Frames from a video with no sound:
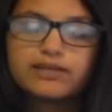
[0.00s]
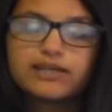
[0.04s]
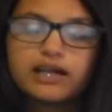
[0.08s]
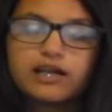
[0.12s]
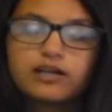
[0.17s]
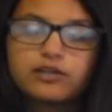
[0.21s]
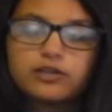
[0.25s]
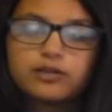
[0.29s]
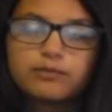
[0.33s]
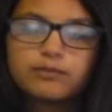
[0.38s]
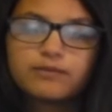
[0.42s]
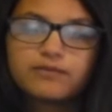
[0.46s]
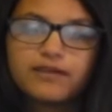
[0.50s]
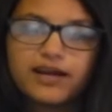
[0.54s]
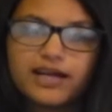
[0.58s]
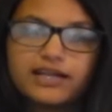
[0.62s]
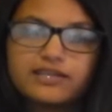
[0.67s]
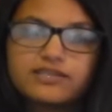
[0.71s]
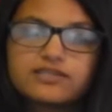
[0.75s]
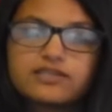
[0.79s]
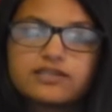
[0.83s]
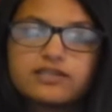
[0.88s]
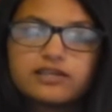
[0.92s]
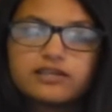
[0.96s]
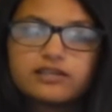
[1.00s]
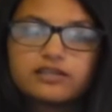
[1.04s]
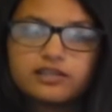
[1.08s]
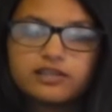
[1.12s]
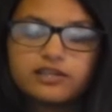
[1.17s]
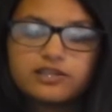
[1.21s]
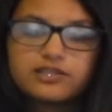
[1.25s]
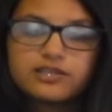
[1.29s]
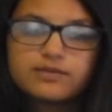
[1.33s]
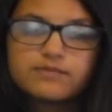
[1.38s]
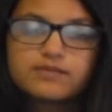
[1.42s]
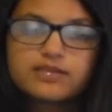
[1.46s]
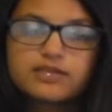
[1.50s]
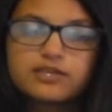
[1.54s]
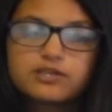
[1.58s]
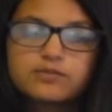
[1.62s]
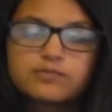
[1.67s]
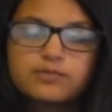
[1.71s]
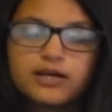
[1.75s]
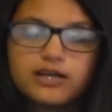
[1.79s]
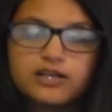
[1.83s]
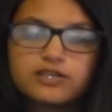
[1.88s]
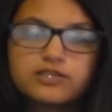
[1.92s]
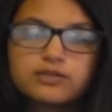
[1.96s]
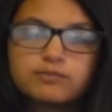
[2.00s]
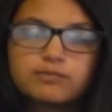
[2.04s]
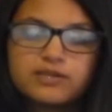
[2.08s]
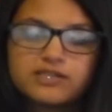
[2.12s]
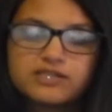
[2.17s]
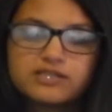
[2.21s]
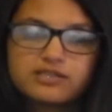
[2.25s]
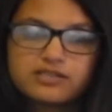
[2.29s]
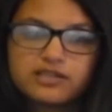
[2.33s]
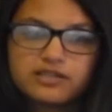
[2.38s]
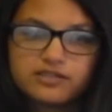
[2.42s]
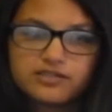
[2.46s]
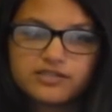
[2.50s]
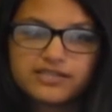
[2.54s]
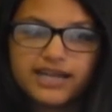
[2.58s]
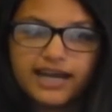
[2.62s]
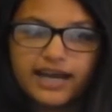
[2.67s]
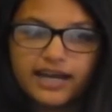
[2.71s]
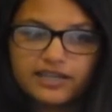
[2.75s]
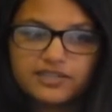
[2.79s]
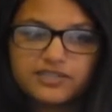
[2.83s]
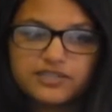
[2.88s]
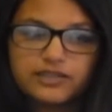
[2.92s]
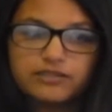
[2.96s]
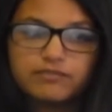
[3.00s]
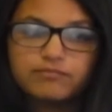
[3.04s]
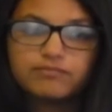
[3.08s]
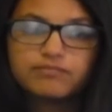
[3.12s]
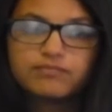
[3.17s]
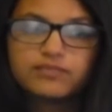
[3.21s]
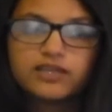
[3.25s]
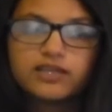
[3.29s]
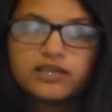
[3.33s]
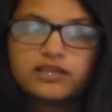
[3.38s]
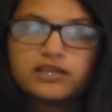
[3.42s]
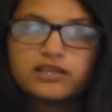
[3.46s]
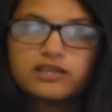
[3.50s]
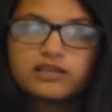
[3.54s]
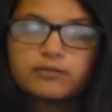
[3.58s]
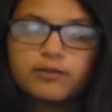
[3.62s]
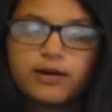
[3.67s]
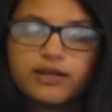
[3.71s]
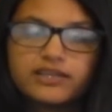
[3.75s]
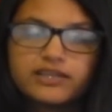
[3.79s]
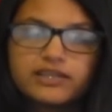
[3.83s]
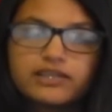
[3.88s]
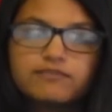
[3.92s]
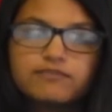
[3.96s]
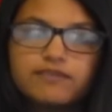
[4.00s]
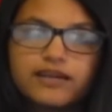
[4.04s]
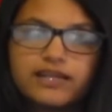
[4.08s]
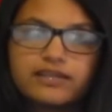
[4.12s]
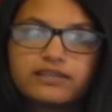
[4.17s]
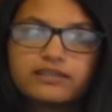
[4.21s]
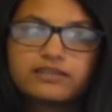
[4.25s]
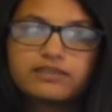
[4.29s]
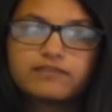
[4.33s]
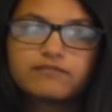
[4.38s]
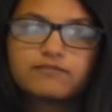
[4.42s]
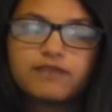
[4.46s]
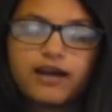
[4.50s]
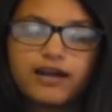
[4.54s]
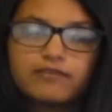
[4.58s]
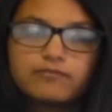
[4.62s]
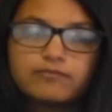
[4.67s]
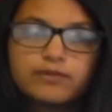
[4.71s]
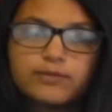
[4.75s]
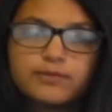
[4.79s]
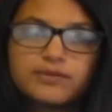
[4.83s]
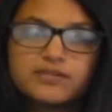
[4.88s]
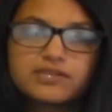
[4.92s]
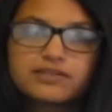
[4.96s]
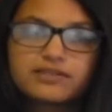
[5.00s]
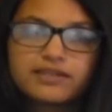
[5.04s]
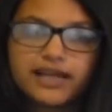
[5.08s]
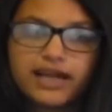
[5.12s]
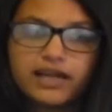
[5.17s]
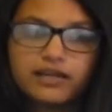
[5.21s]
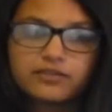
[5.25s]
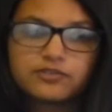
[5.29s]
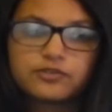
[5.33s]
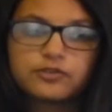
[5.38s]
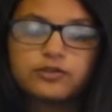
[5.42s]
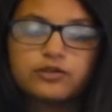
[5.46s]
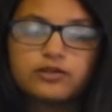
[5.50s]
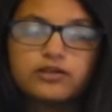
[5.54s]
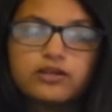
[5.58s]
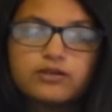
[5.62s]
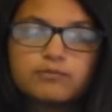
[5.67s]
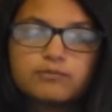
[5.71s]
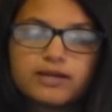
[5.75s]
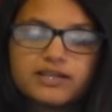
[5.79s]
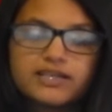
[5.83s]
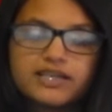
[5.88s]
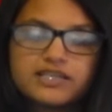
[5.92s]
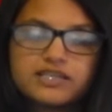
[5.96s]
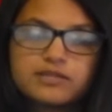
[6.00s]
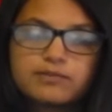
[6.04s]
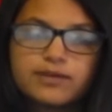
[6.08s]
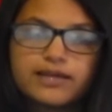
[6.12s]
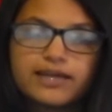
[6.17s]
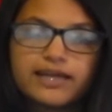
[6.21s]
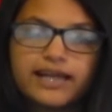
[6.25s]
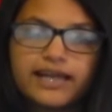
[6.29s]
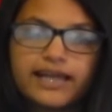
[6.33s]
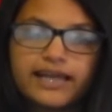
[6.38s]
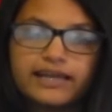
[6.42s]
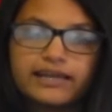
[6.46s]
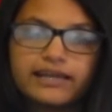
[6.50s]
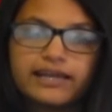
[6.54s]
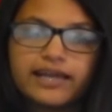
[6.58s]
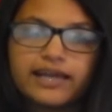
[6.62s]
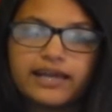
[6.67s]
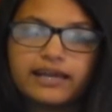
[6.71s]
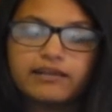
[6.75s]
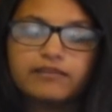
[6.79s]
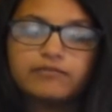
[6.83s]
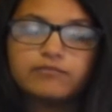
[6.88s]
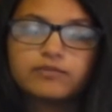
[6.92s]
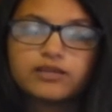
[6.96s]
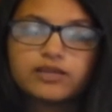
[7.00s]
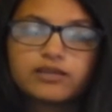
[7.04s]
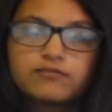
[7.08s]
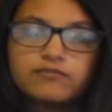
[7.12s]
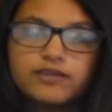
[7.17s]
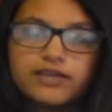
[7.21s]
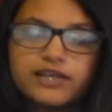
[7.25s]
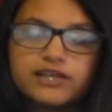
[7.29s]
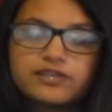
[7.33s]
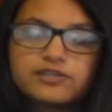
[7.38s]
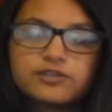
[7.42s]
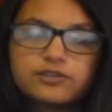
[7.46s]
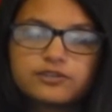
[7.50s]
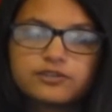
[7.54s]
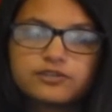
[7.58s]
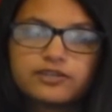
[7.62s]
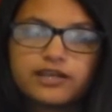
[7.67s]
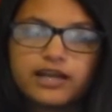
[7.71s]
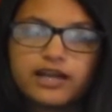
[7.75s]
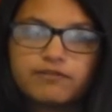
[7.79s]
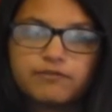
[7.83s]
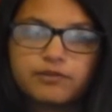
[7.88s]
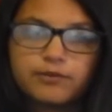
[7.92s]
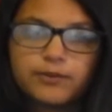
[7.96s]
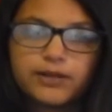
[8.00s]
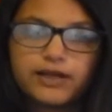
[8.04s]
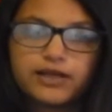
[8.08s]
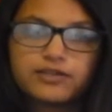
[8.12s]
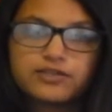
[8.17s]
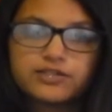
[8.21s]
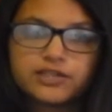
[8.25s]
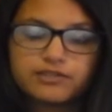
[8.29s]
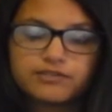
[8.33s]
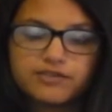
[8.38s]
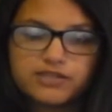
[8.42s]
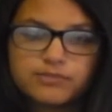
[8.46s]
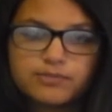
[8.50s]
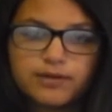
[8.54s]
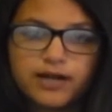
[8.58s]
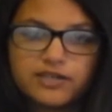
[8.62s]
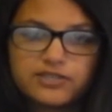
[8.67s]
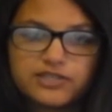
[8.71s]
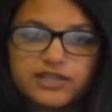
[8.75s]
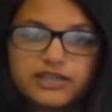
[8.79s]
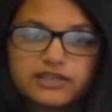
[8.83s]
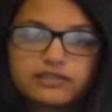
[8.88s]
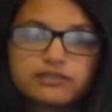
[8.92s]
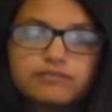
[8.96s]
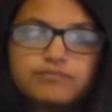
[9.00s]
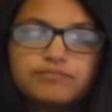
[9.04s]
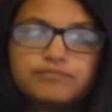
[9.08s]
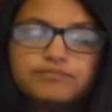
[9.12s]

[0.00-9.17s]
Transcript: not only provides leadership skills, but also puts the skills to action. While the event, the five members of the council participated in a Feeding Children Everywhere service project.